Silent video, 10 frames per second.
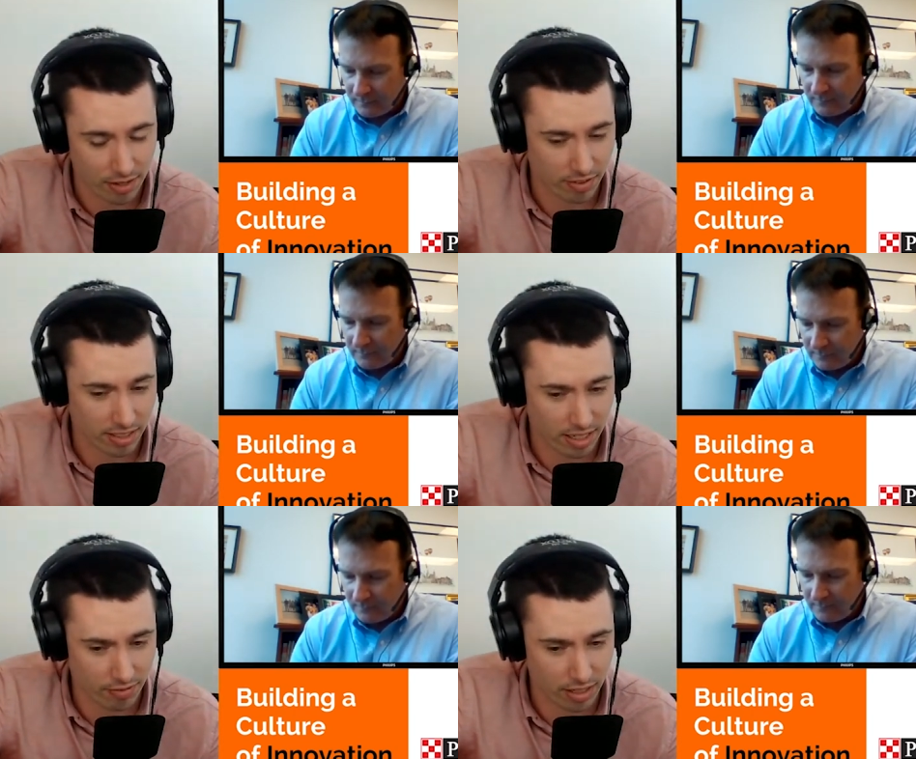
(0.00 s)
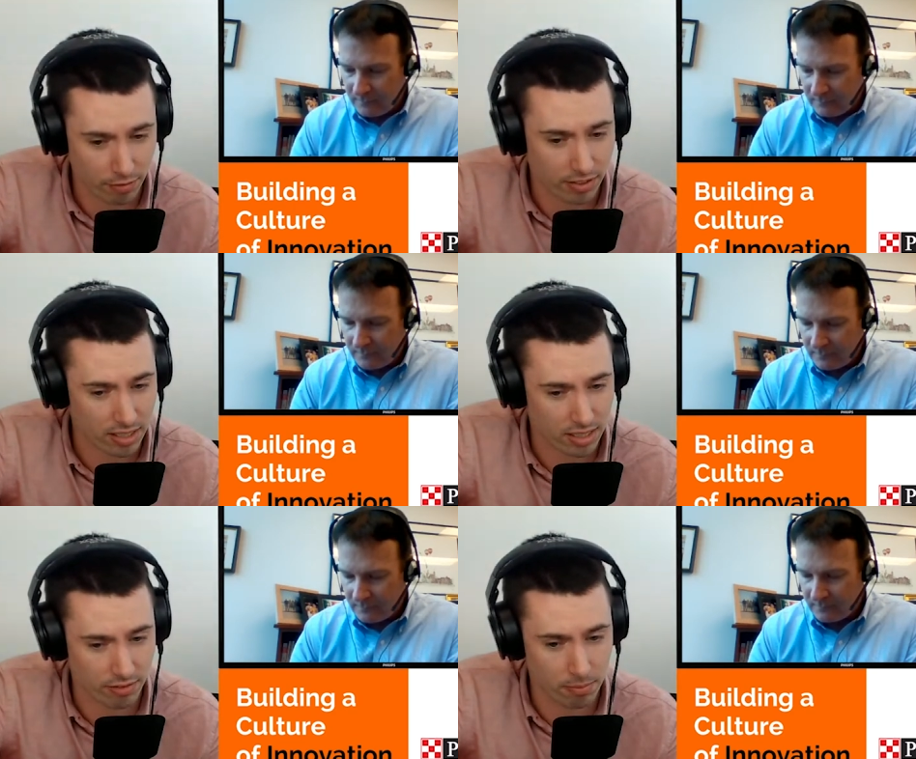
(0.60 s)
Speaker 1: If if
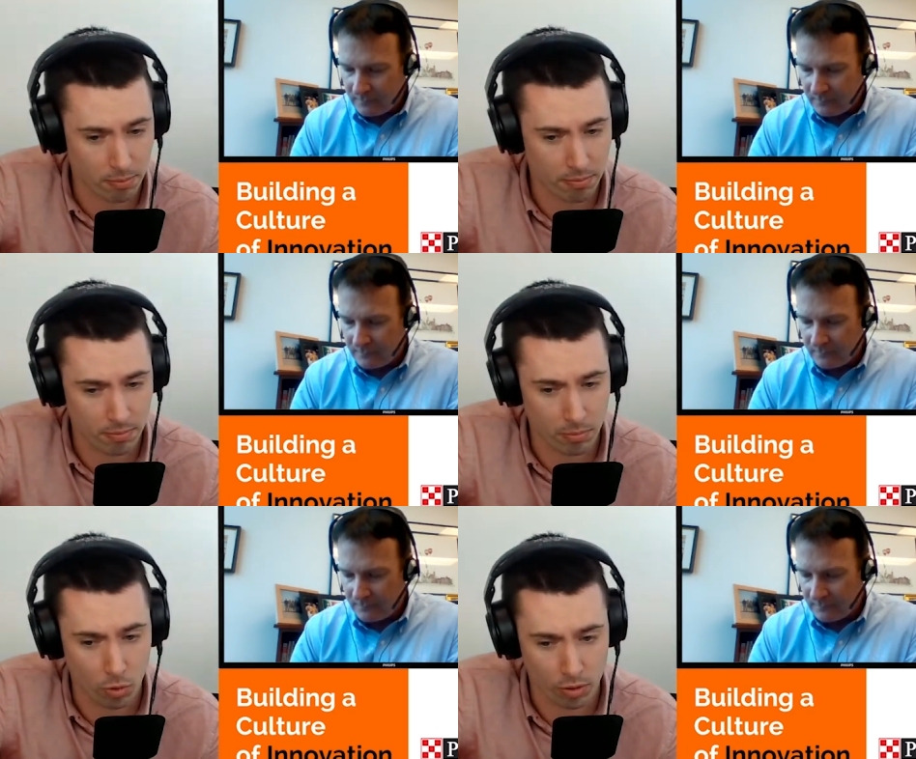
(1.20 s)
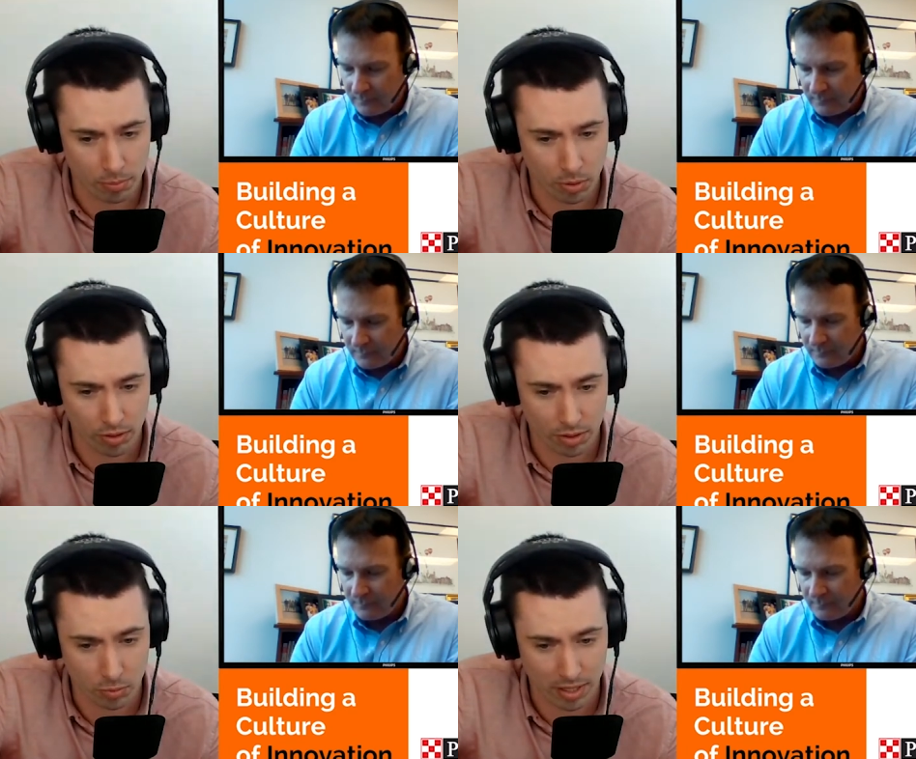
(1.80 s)
anything, it's even more
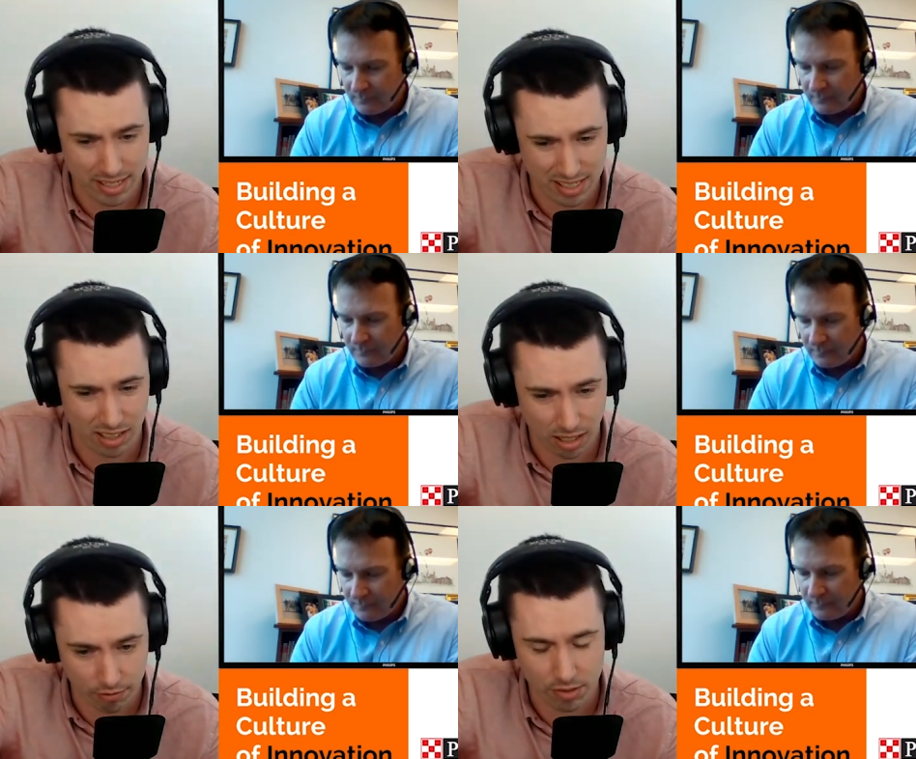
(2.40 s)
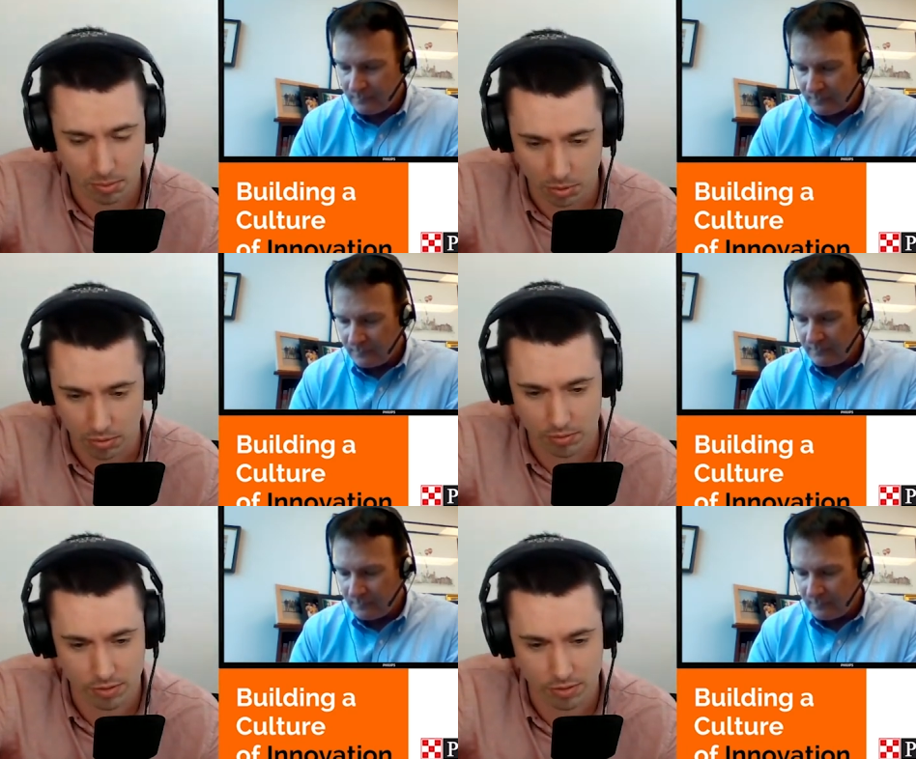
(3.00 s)
important when it's uncomfortable